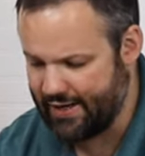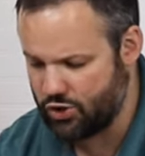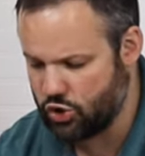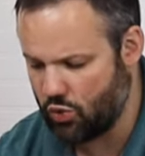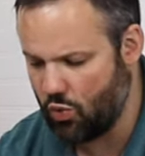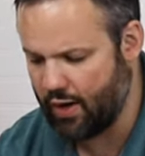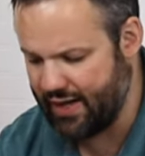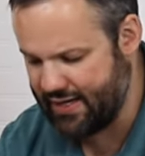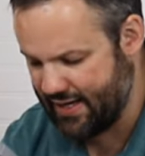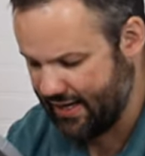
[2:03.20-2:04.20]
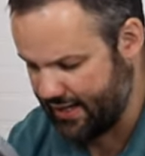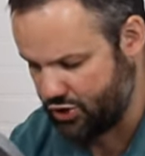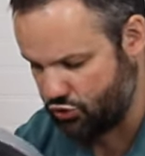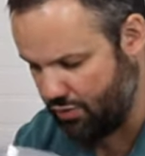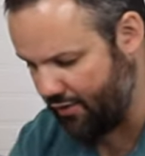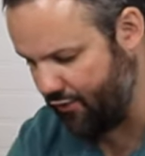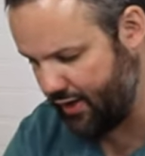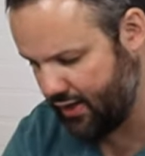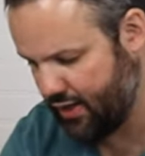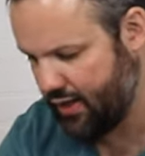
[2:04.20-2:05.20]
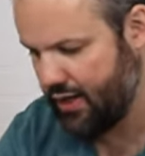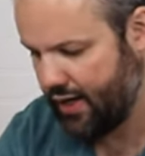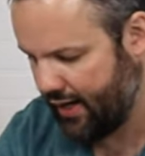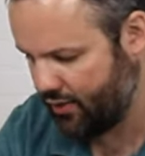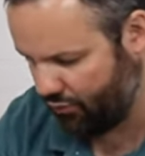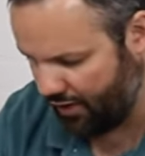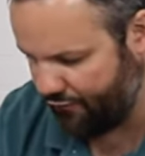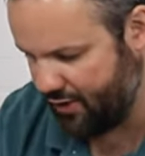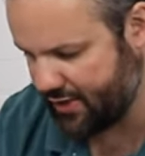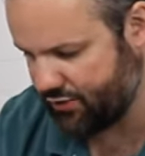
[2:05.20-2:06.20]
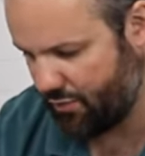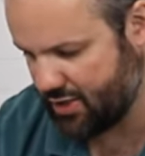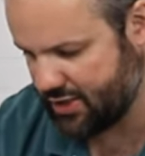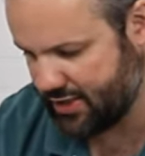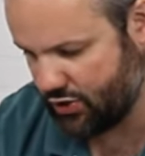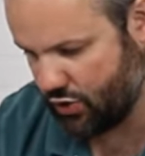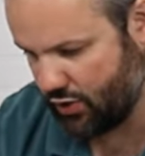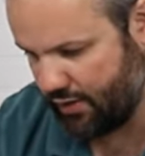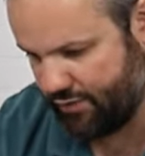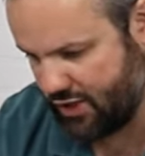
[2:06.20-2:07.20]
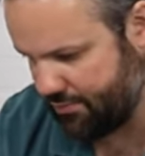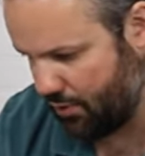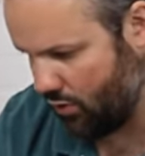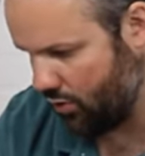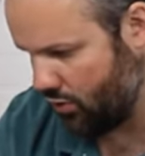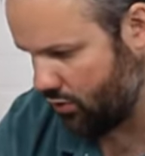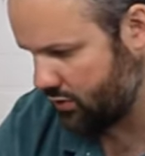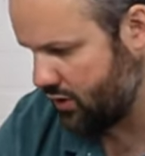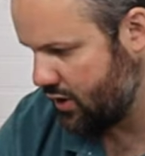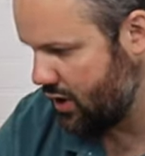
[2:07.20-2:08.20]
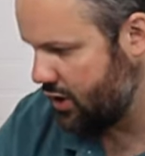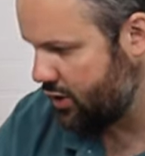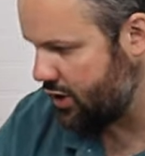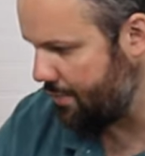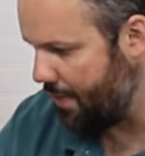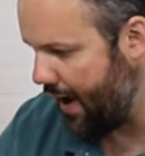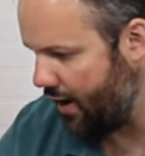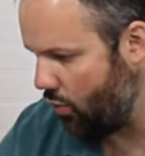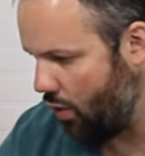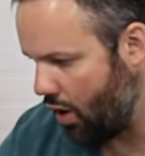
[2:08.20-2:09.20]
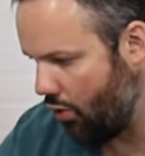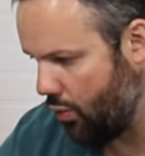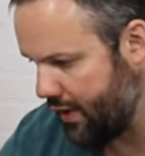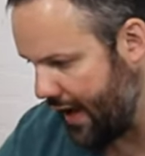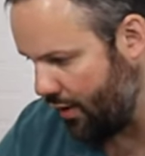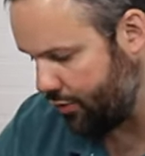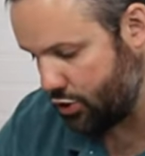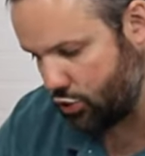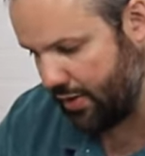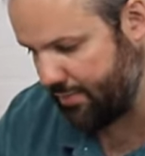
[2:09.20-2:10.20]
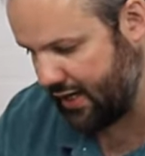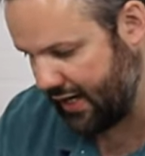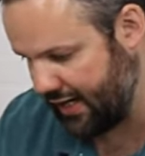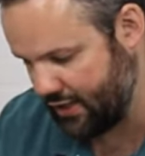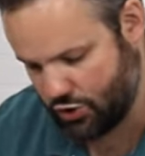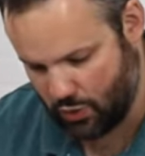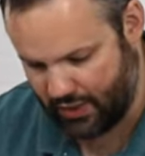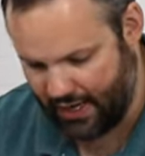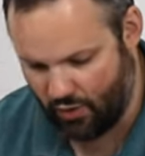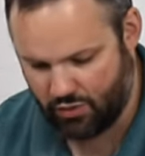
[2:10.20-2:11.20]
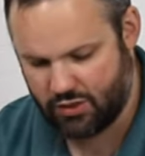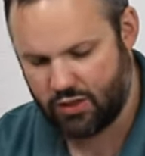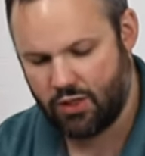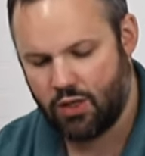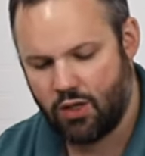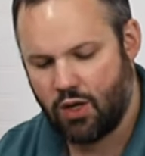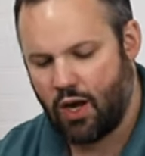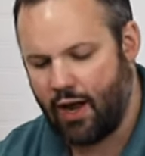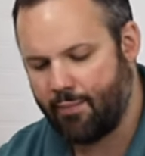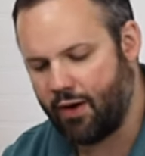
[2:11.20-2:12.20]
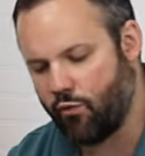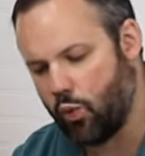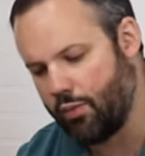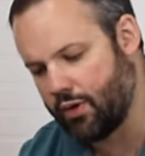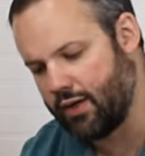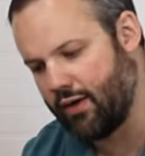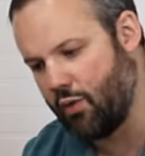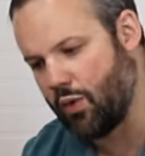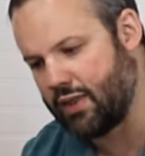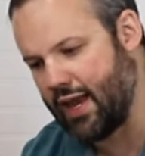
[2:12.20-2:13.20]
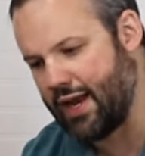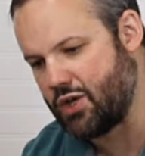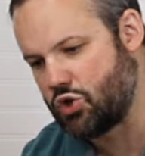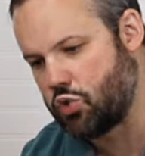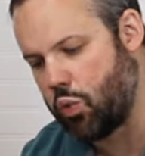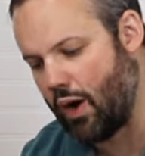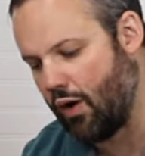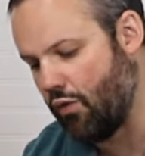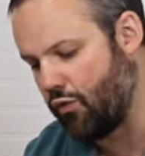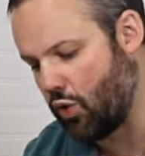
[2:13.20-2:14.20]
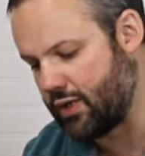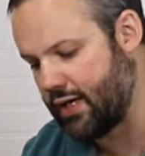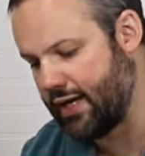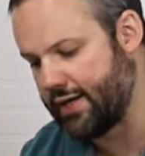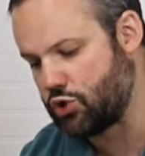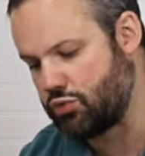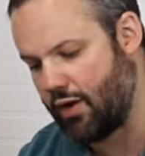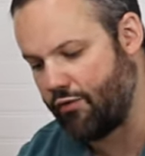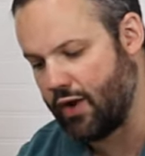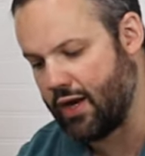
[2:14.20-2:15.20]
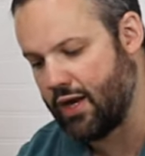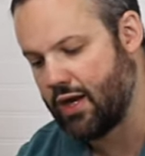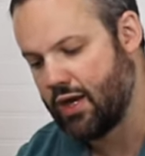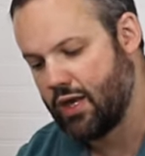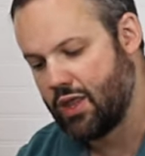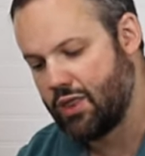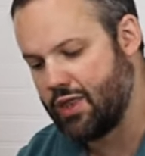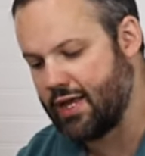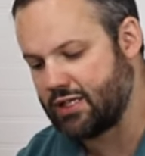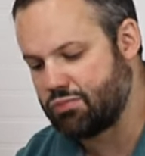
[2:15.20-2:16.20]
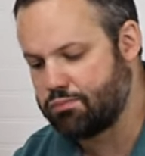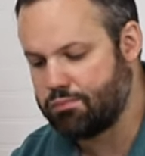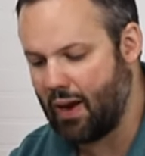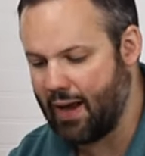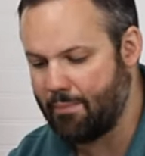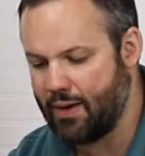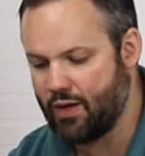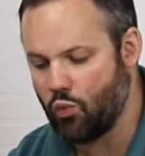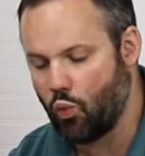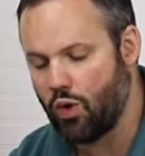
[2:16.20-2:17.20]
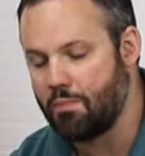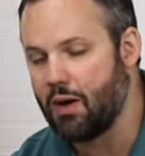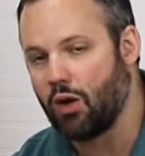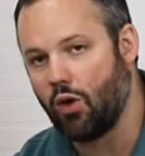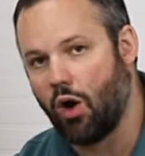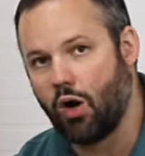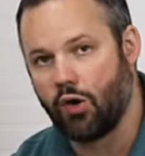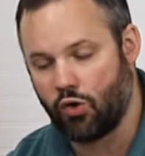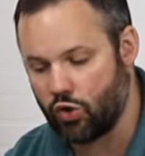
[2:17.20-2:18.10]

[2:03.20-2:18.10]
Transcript: inch or a 10 inch rough-in, and the rough-in is from the center of these bolt holes to the back wall without the trim taken into account. Uh, but if we were dealing with a 12 or 10 inch rough-in, this piping would be longer